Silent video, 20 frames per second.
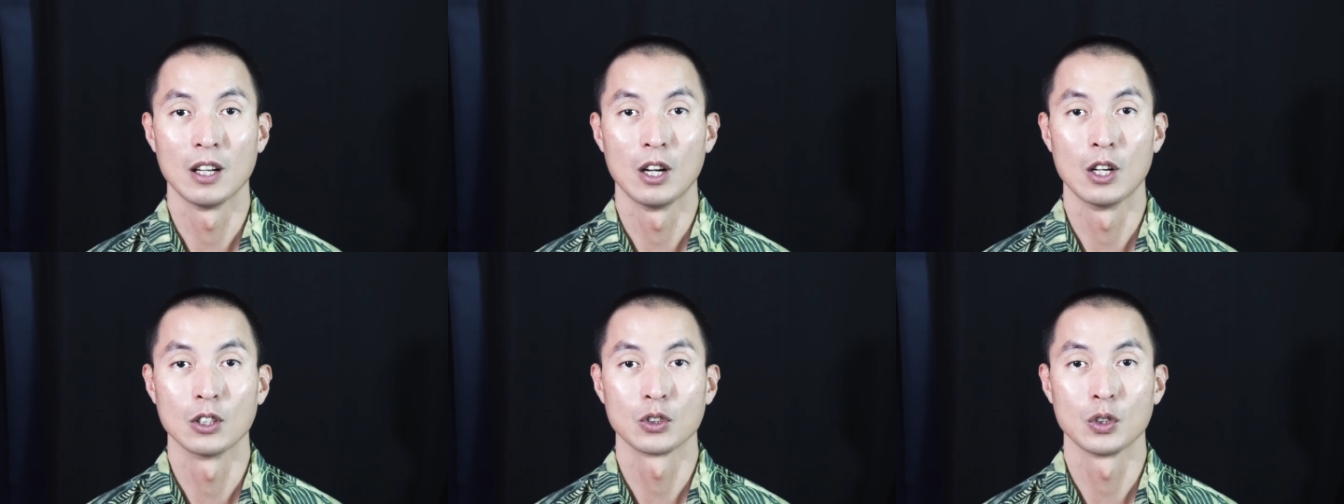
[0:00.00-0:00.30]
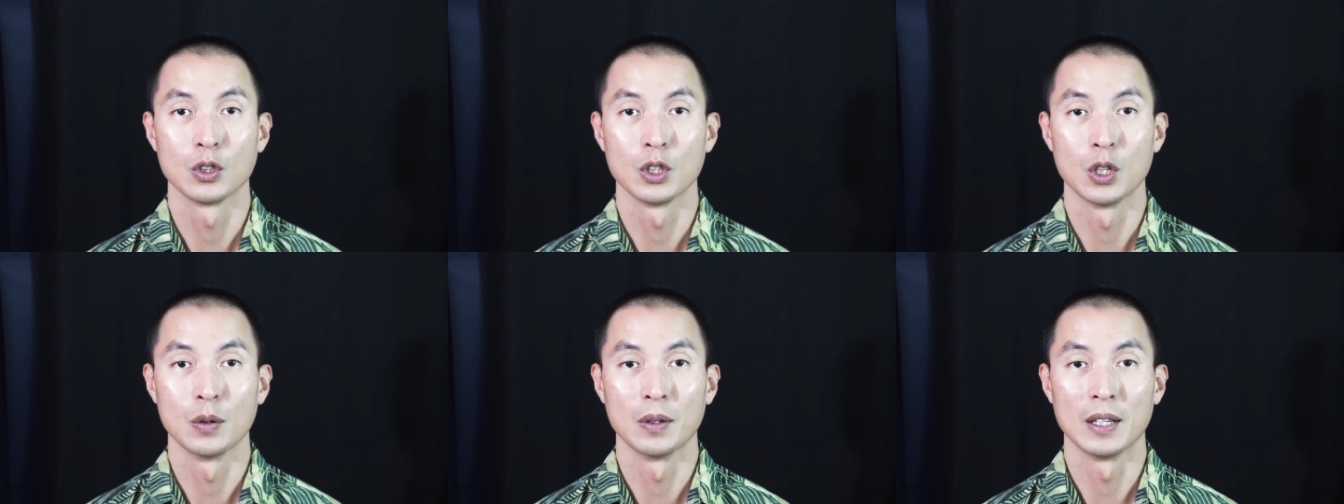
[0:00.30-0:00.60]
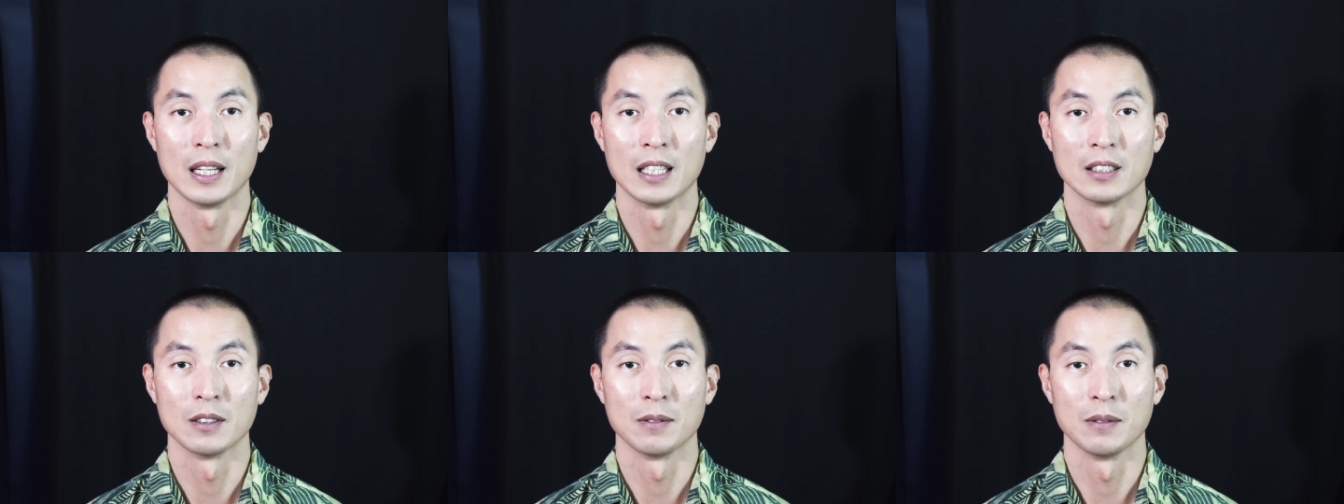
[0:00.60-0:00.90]
also
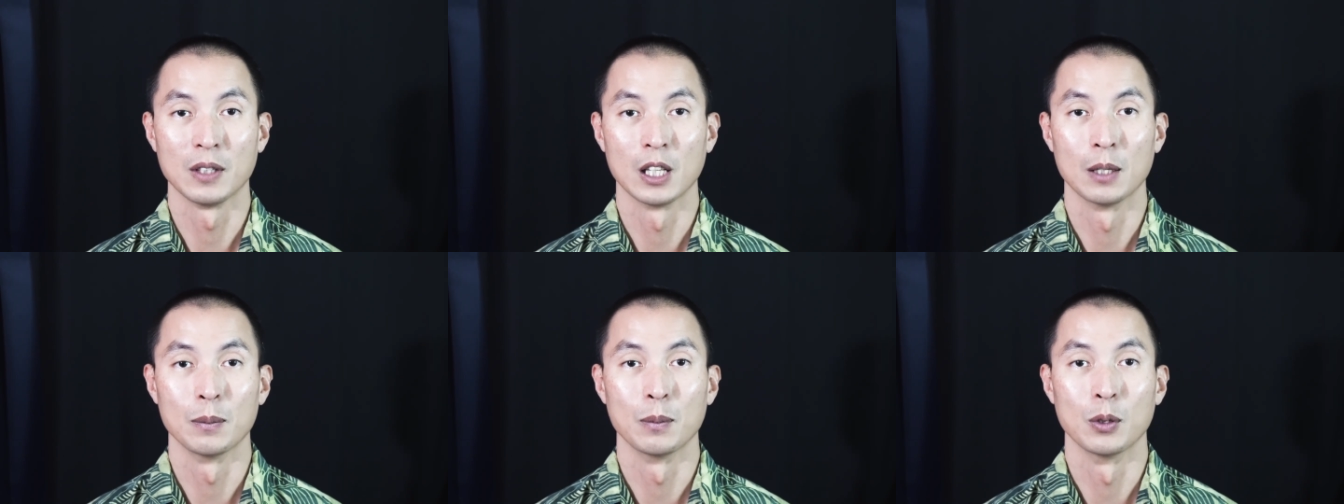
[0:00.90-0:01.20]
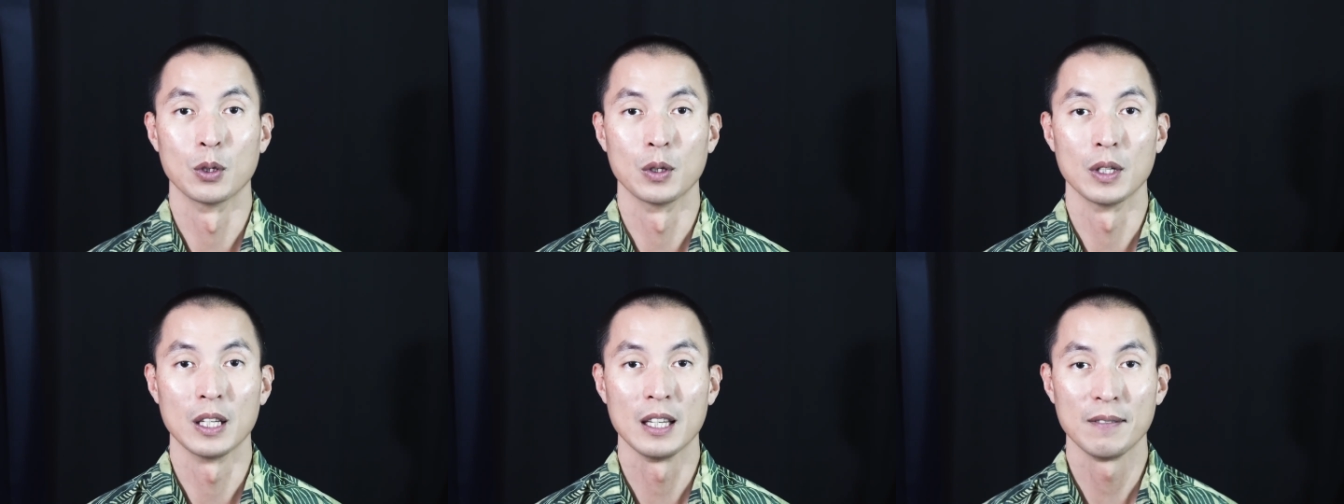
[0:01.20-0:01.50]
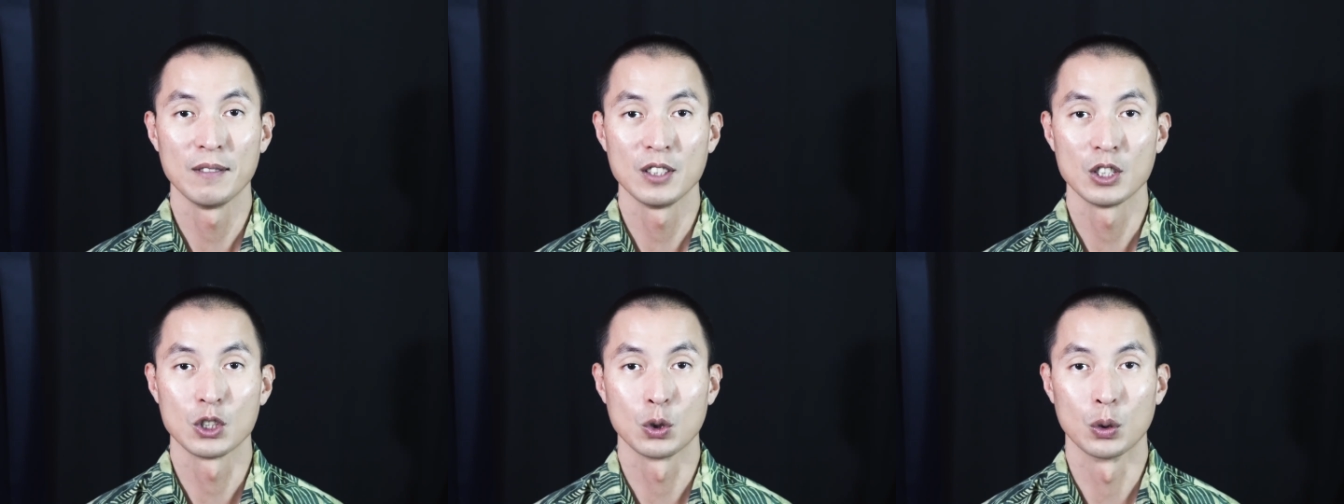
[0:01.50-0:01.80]
known as available
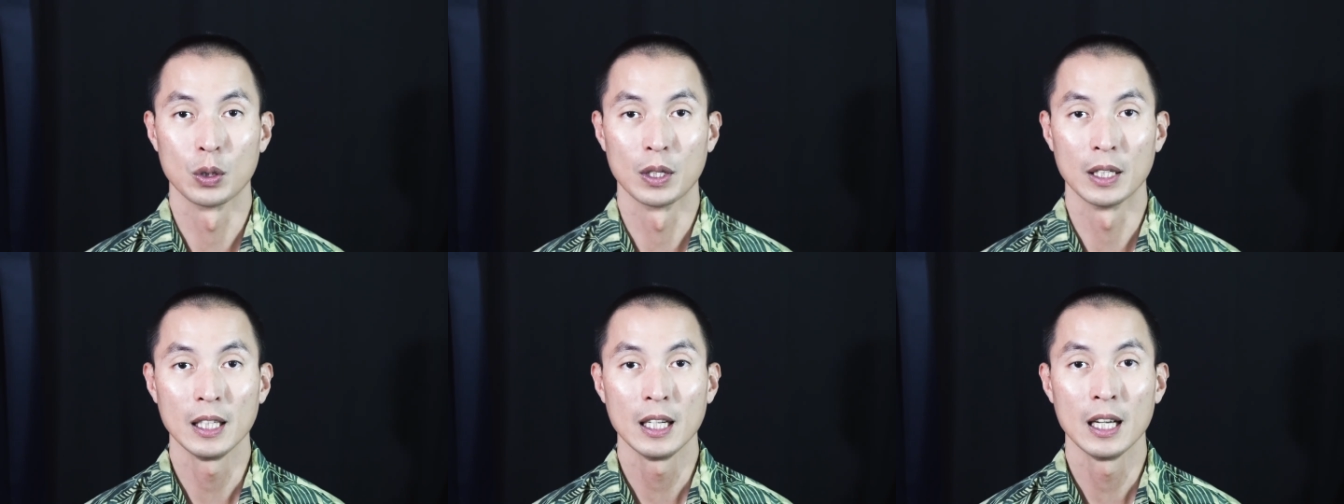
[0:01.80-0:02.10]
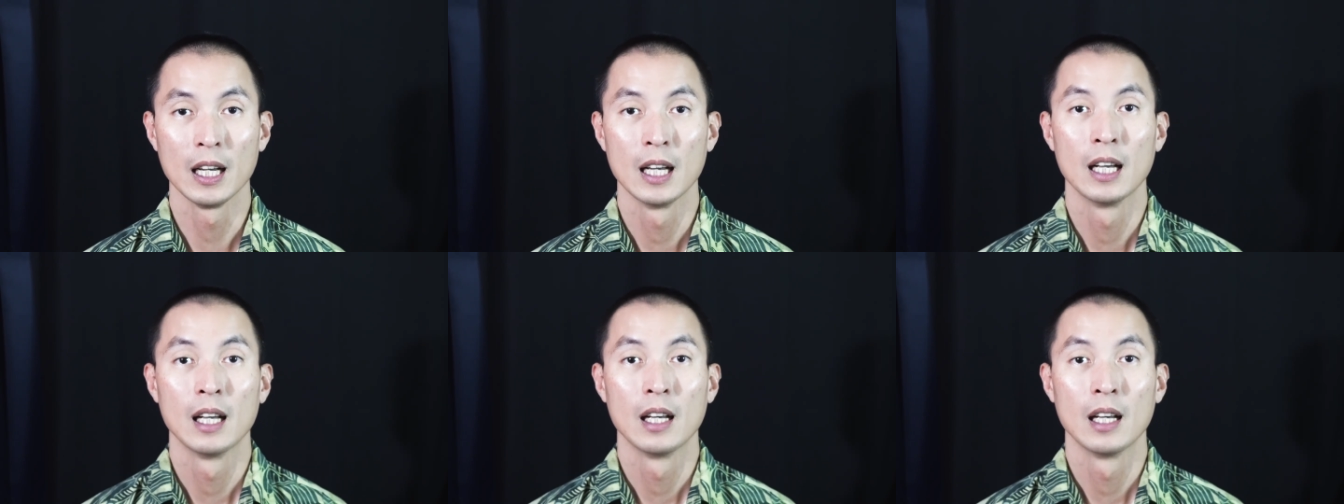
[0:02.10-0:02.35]
inventory,